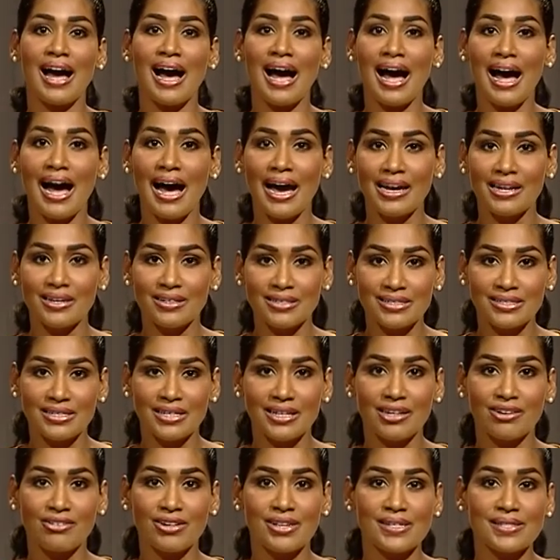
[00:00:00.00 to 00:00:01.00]
Island
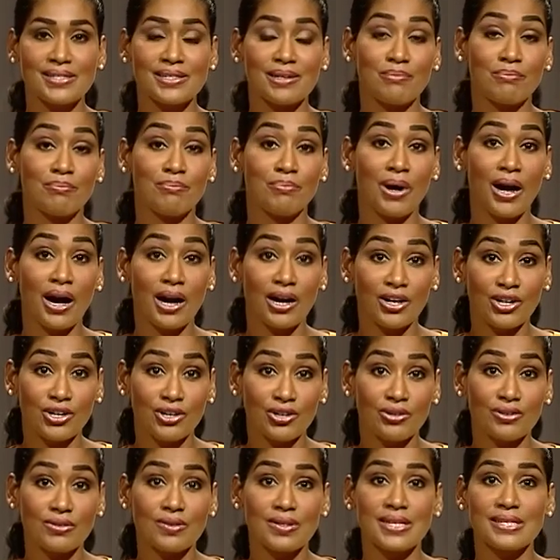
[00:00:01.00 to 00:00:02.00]
Dairies,
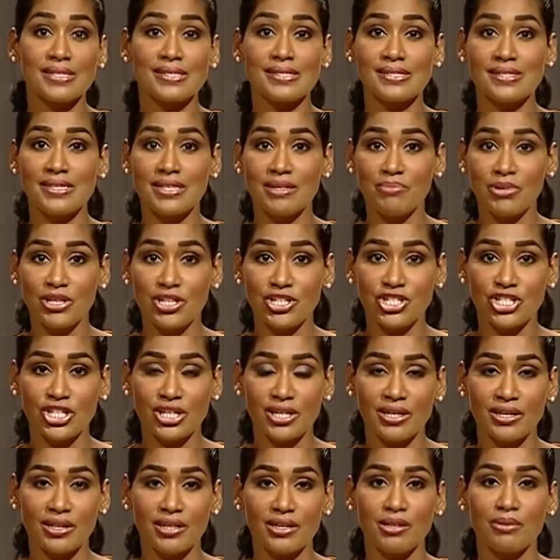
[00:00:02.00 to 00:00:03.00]
Barco, CB
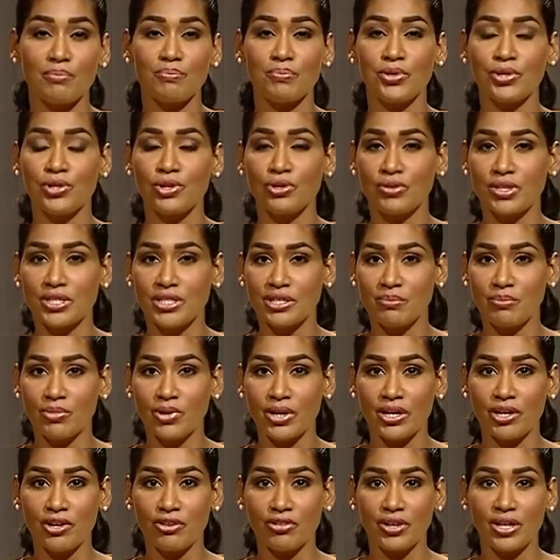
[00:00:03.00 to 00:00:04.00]
Chicken, Purity
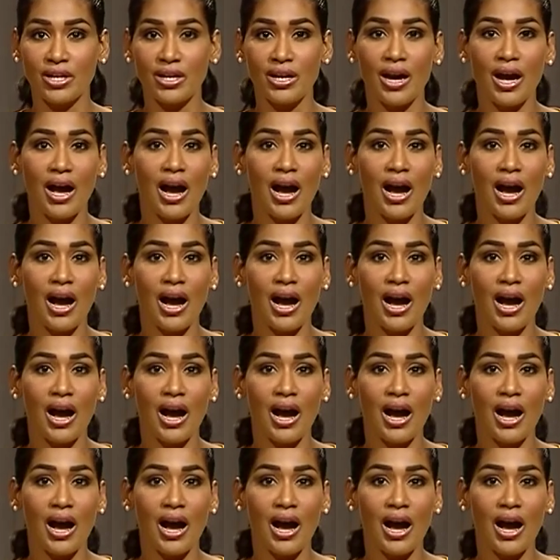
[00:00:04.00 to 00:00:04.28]
Bakery